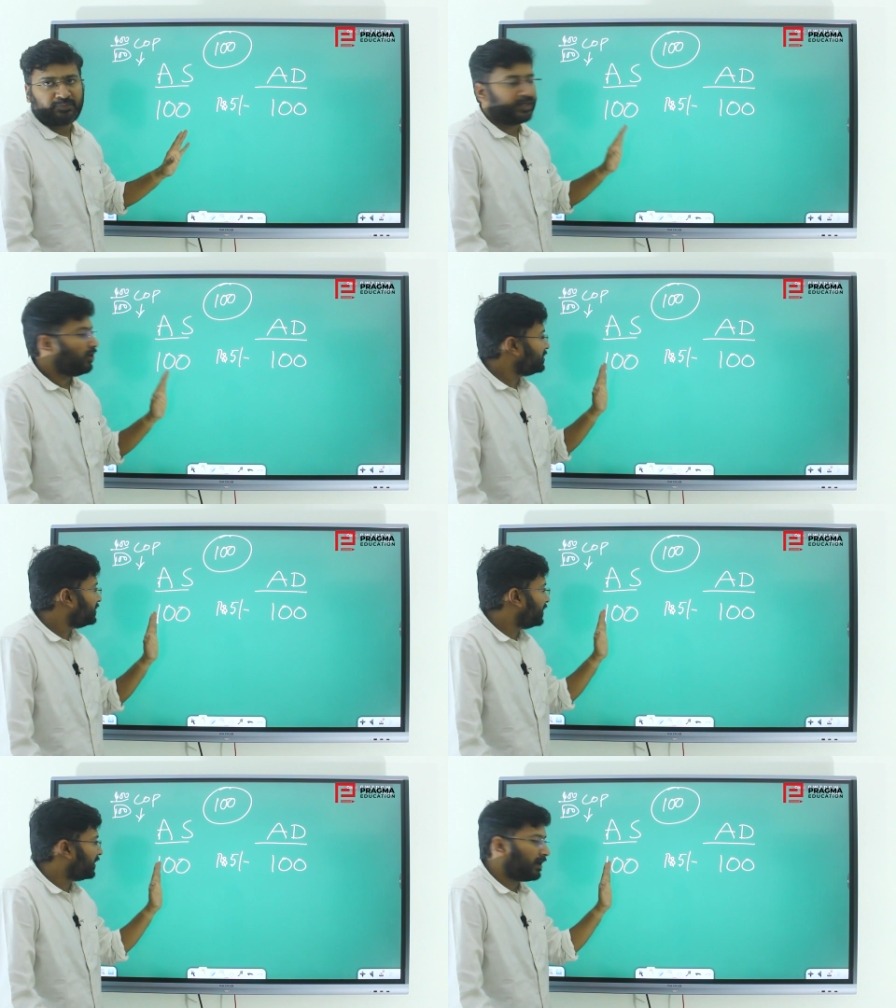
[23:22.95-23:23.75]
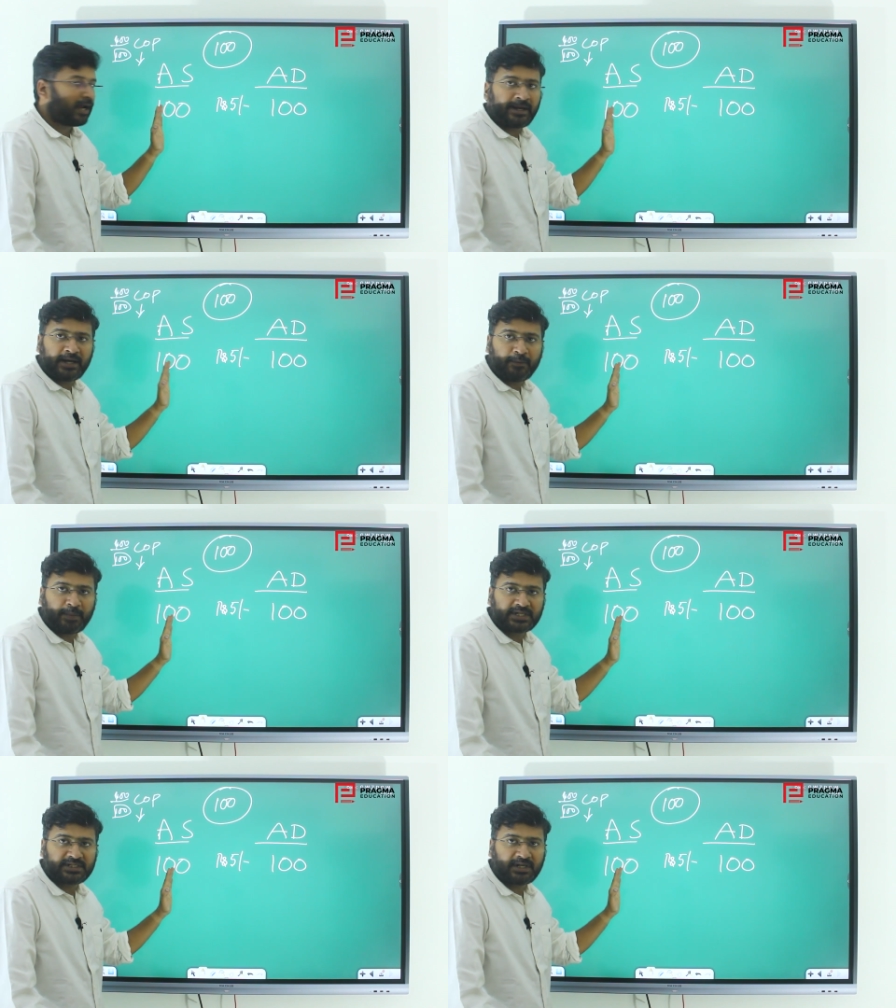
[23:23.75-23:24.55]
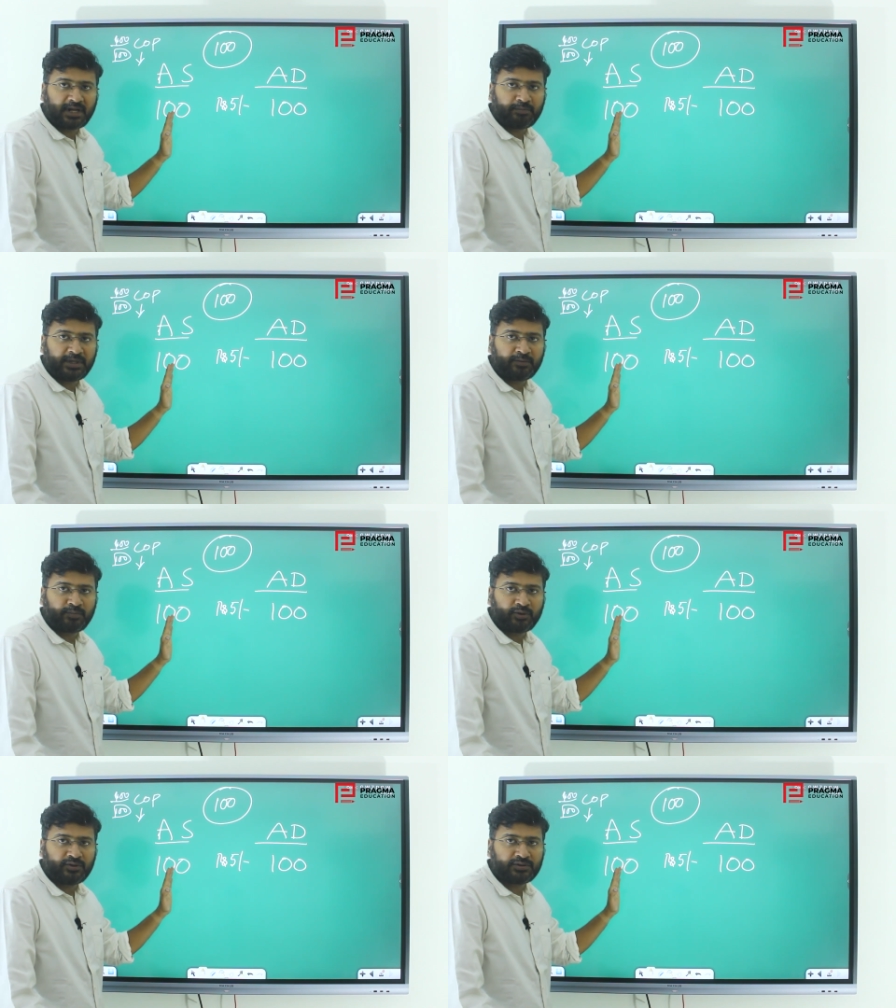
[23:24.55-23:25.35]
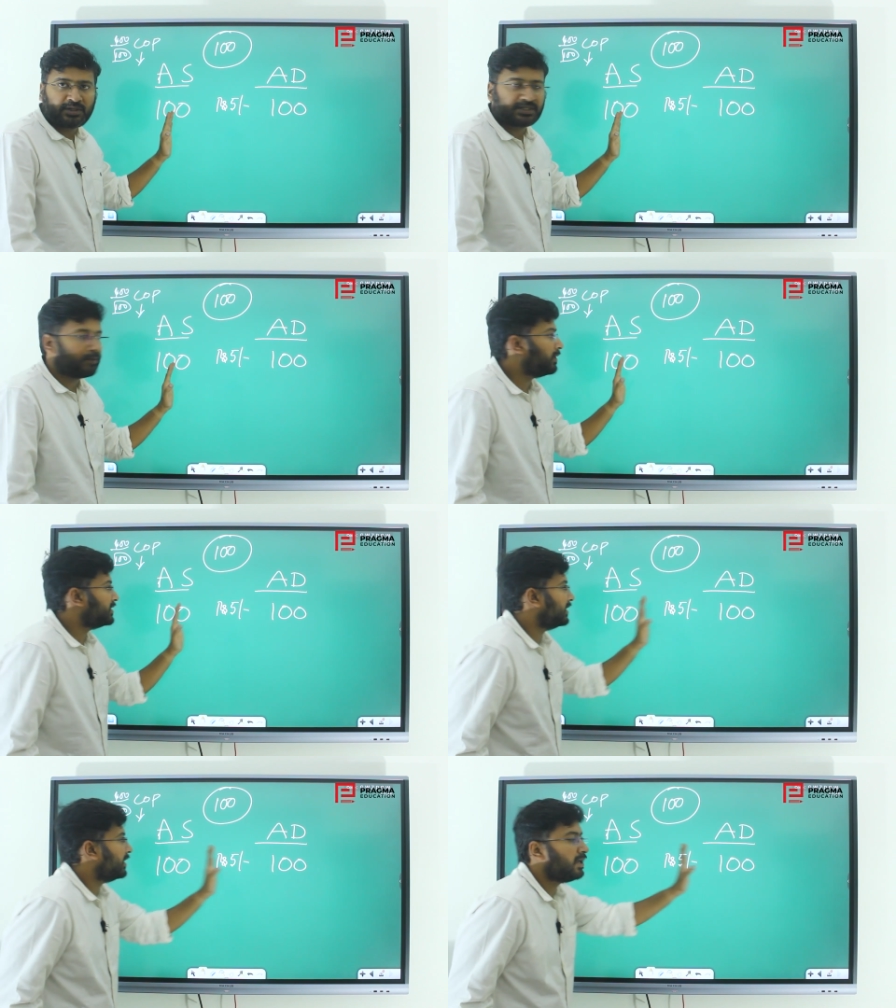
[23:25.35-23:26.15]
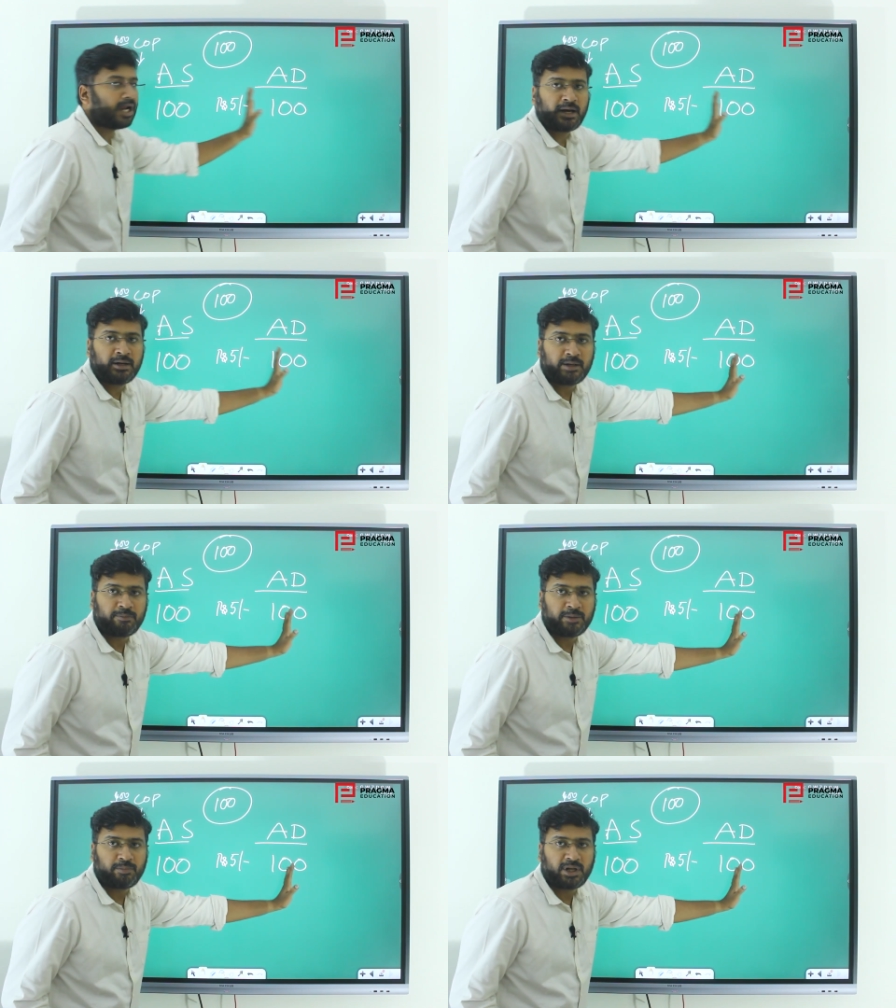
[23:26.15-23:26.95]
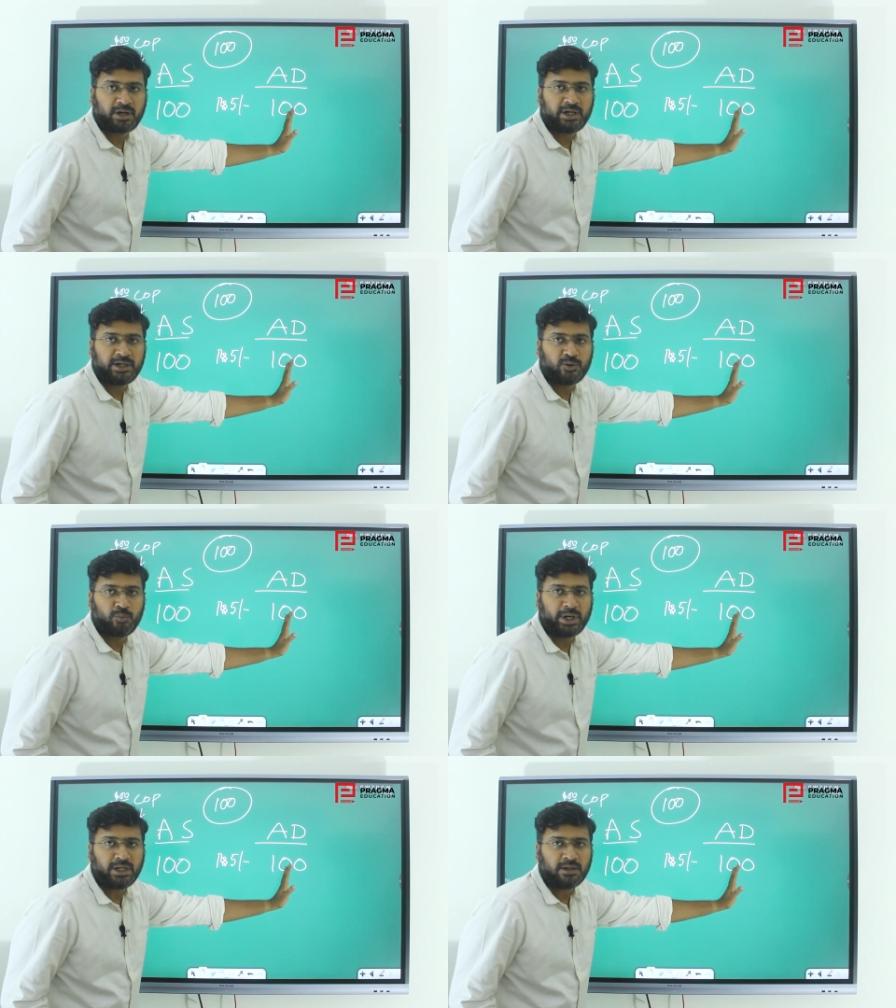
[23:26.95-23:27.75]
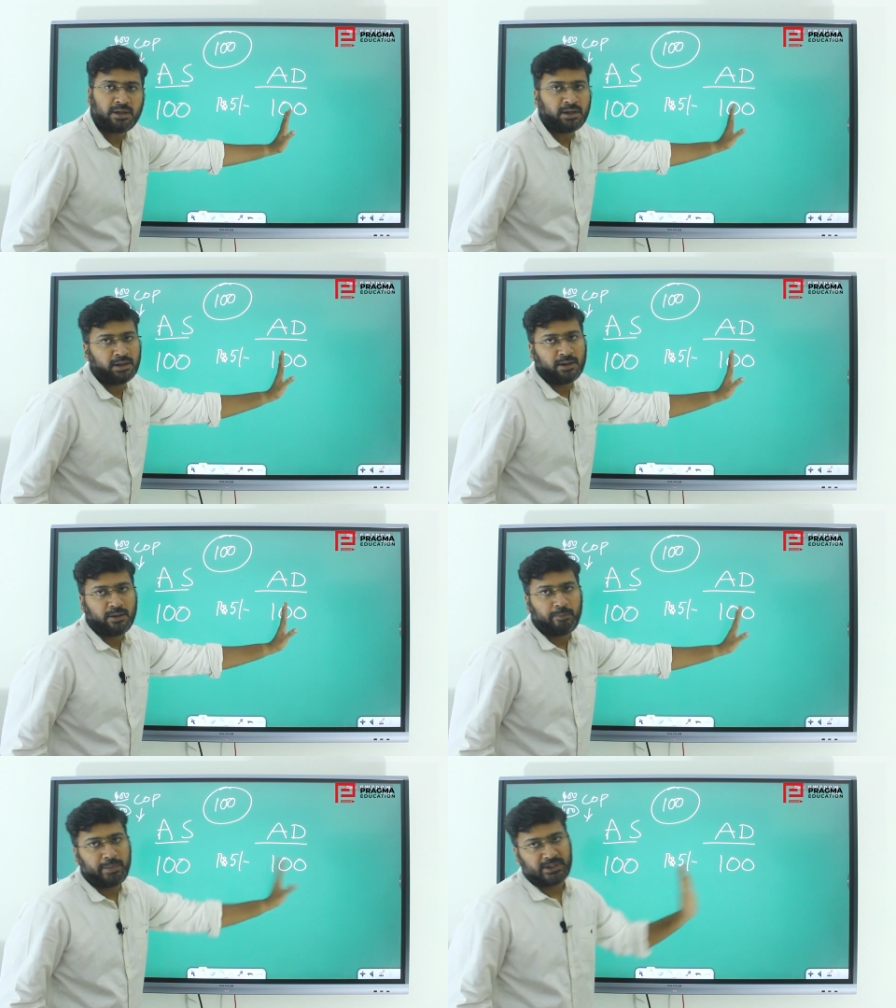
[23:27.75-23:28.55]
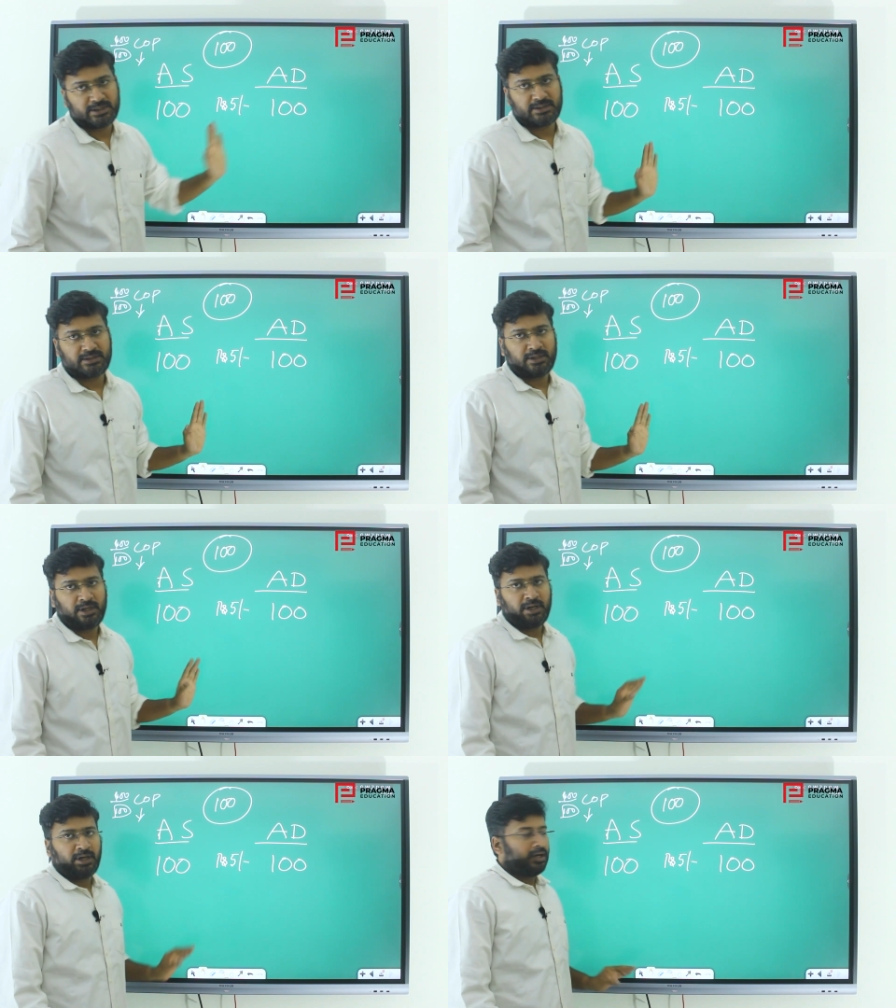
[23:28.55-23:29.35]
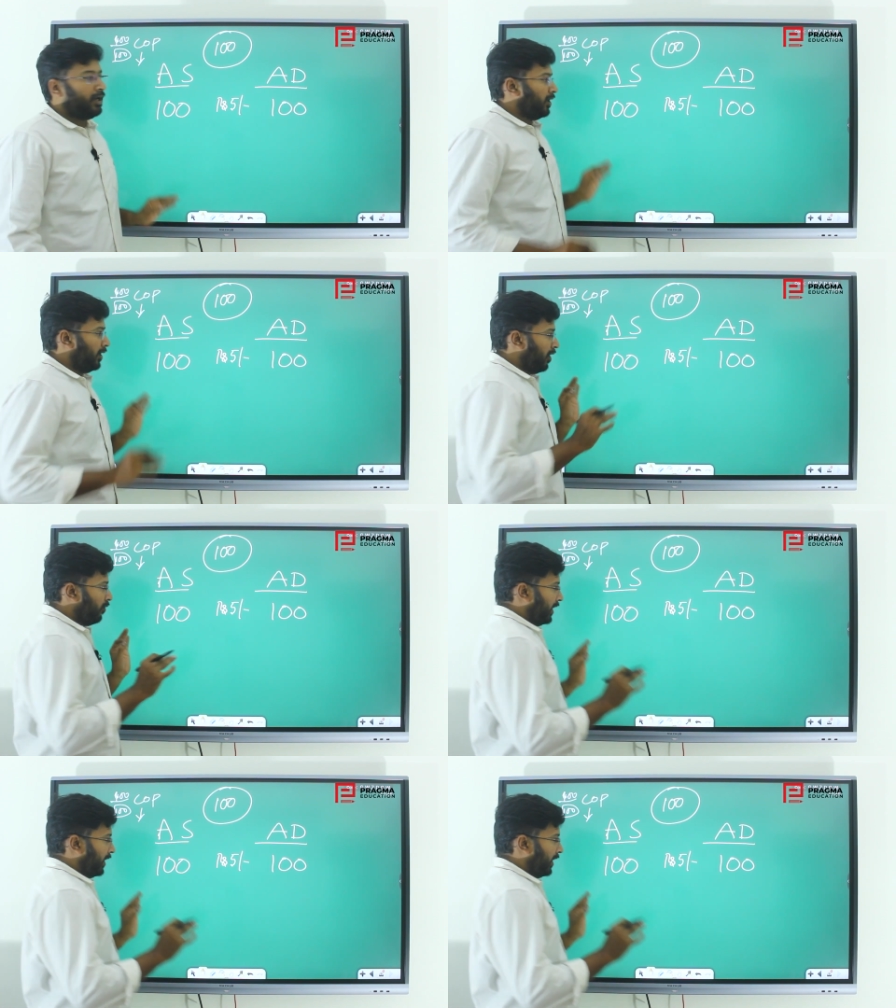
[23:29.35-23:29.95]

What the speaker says: because there are 100 pens that are being produced on supply side and 100 people are ready to buy pens. Now